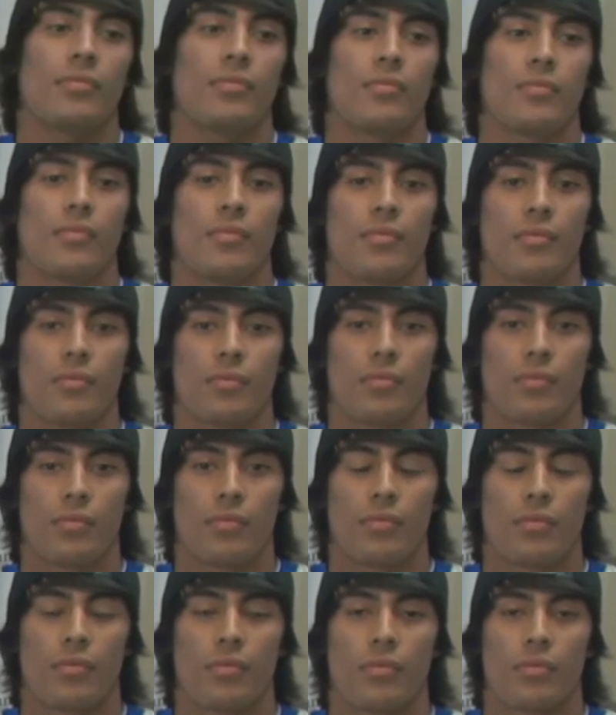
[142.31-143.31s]

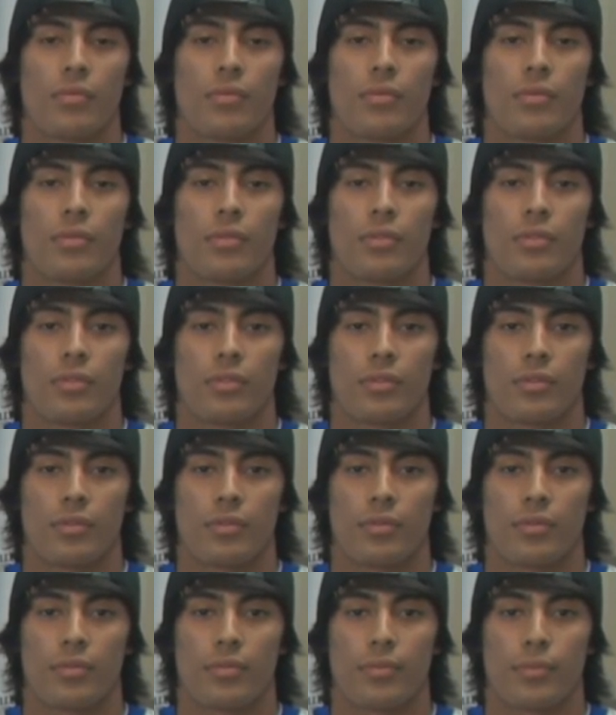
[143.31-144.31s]

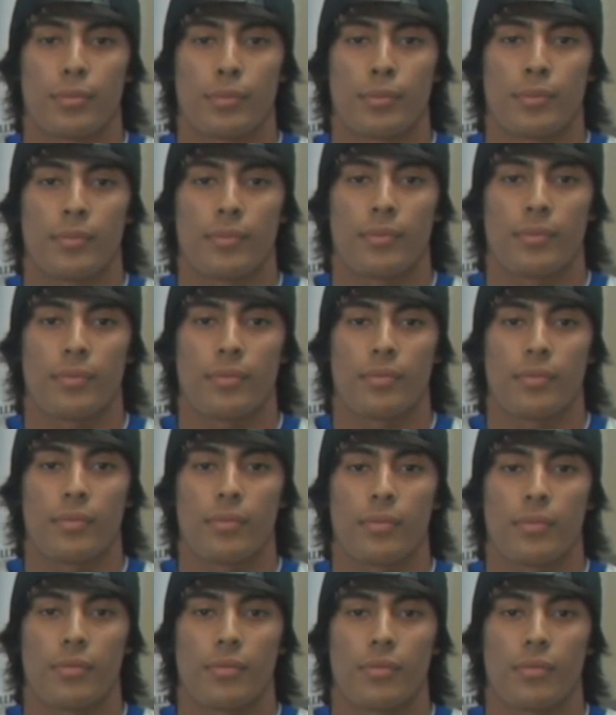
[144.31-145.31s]

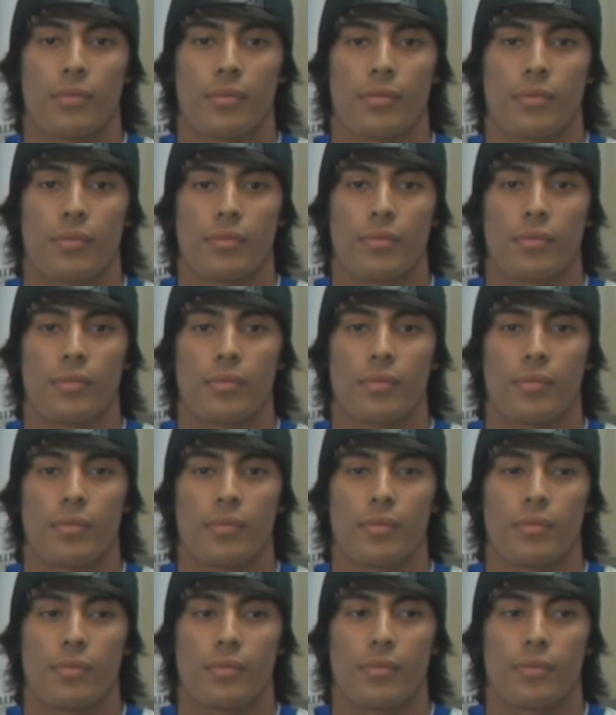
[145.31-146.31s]

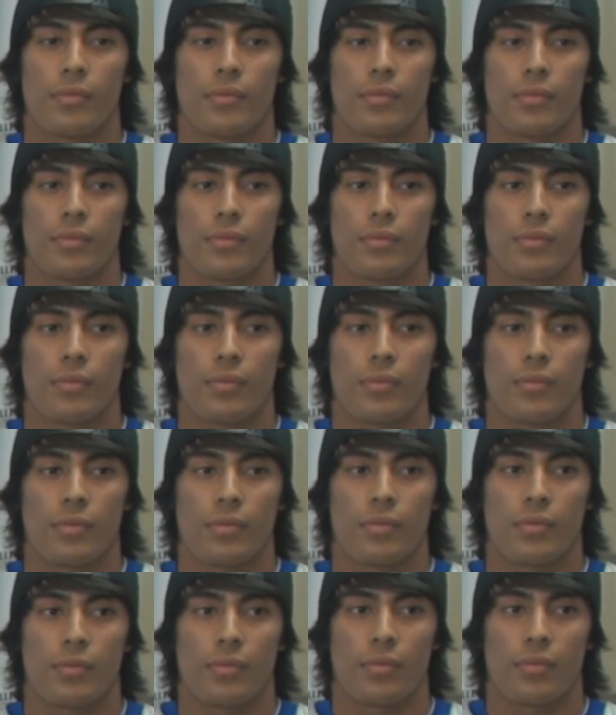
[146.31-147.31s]

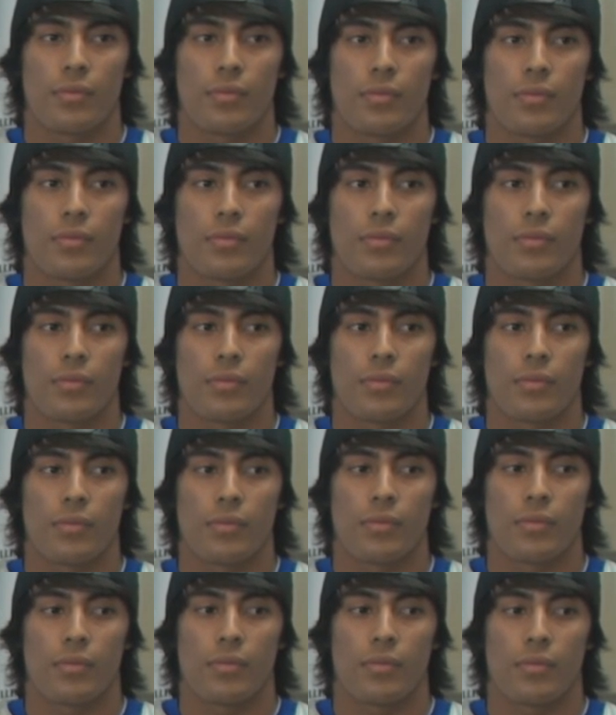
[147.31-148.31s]

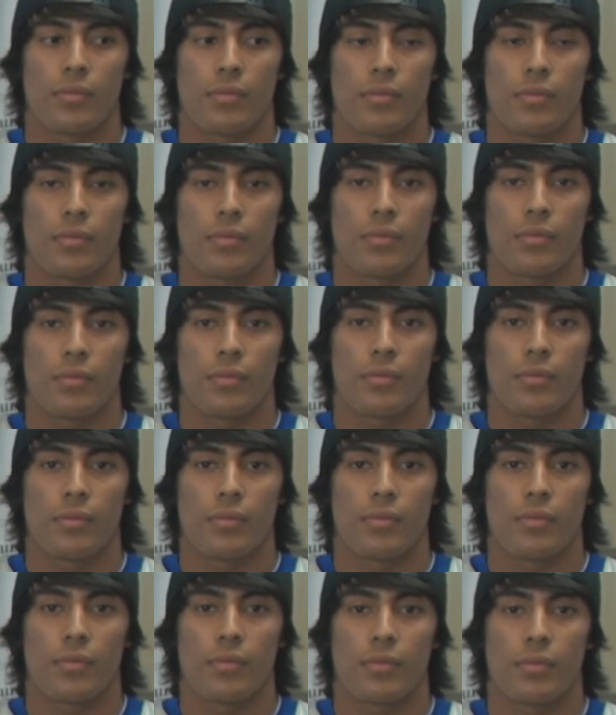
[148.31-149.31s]

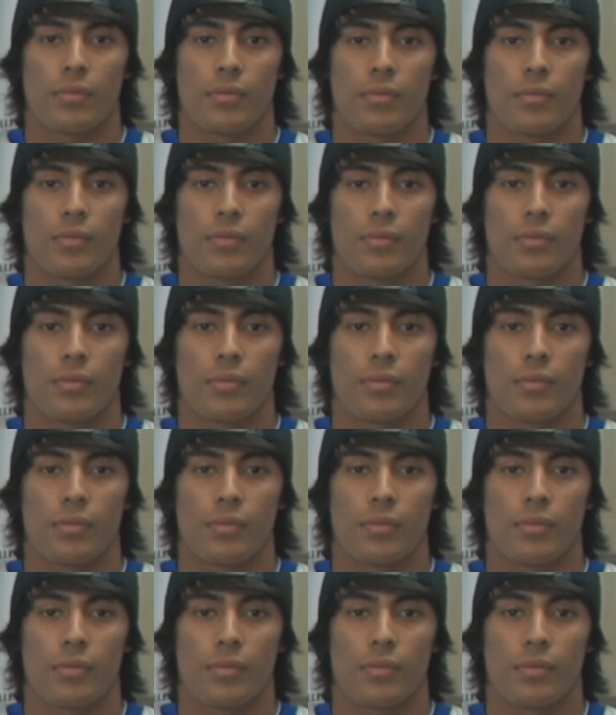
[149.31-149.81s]
No words are spoken by the person on screen.